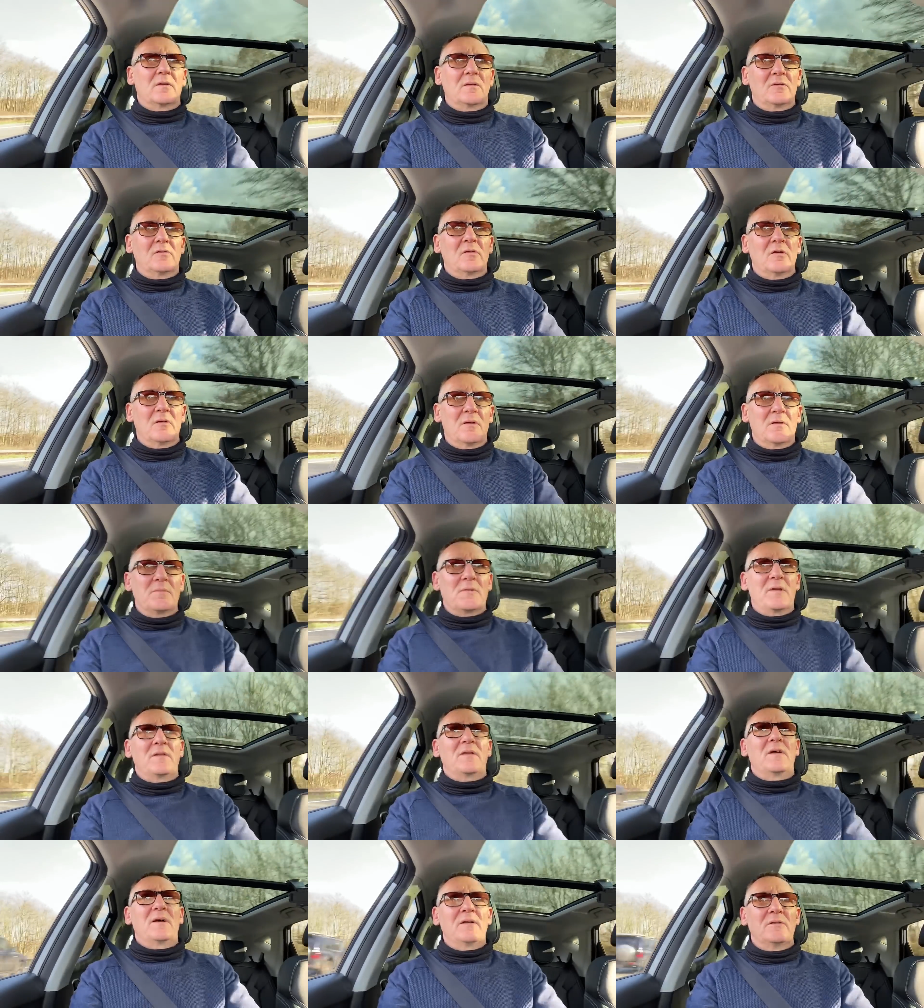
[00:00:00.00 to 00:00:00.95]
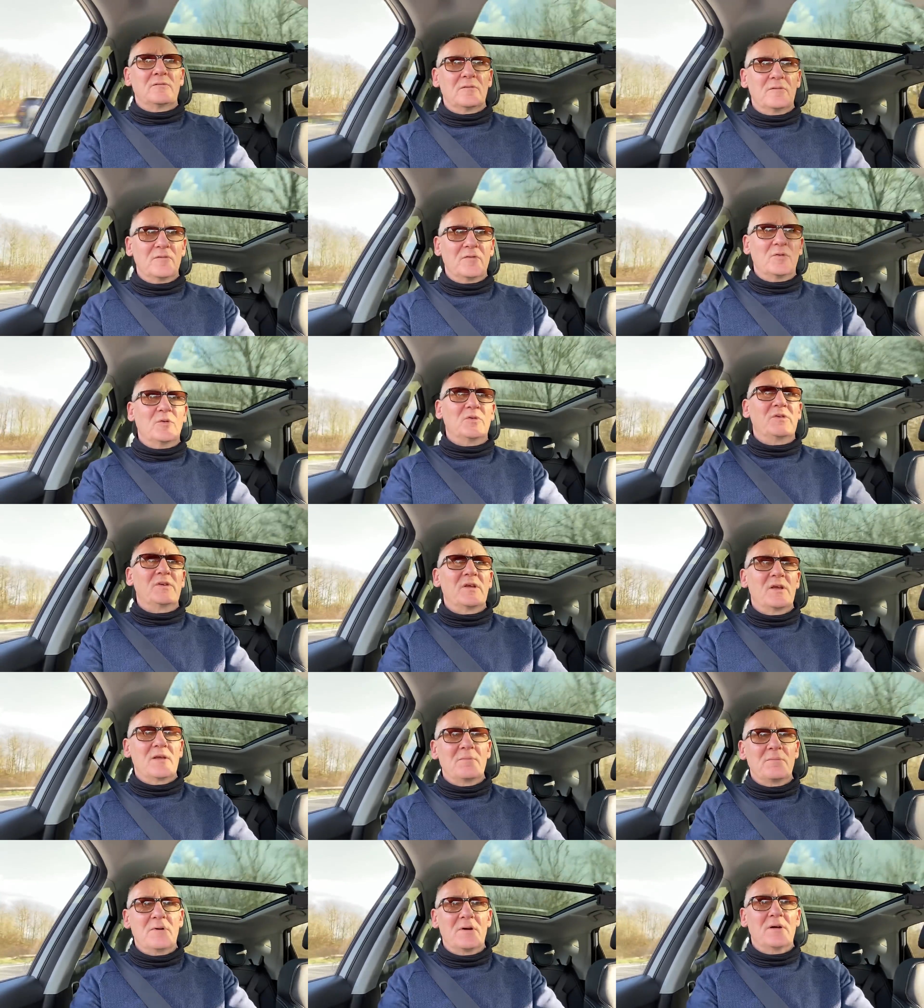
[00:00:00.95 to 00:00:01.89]
So I make that
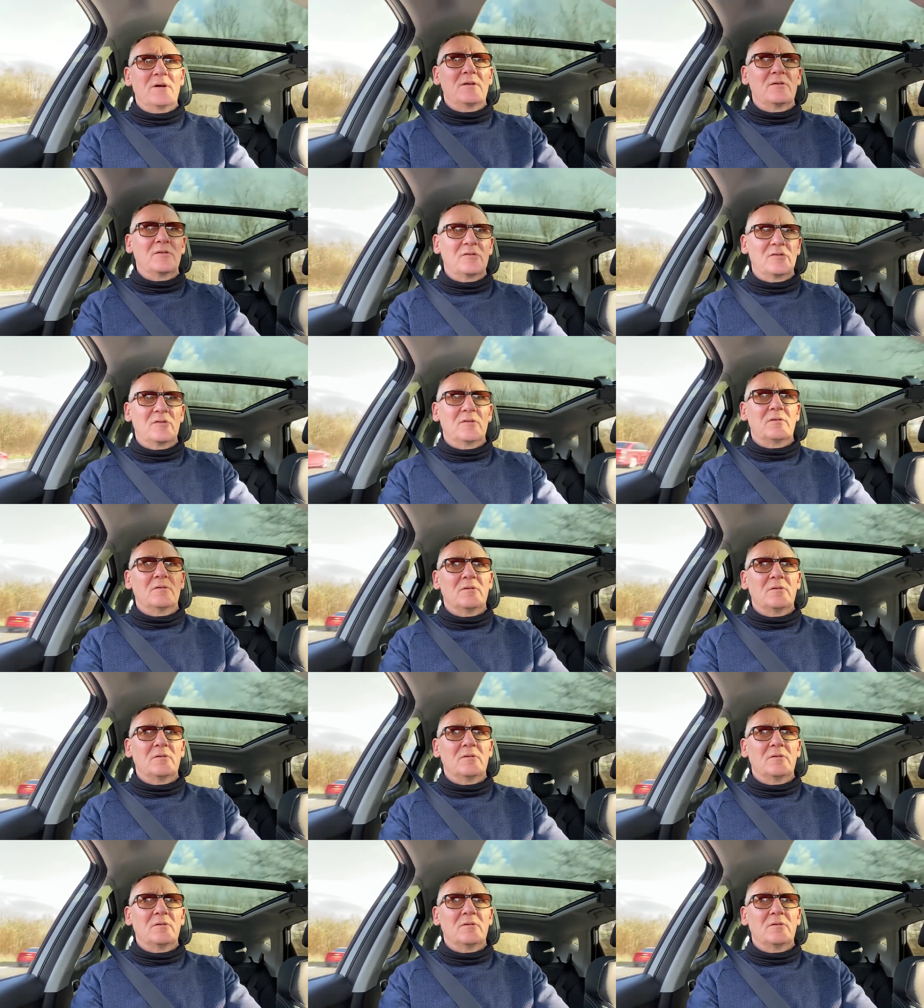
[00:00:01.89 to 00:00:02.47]
148 miles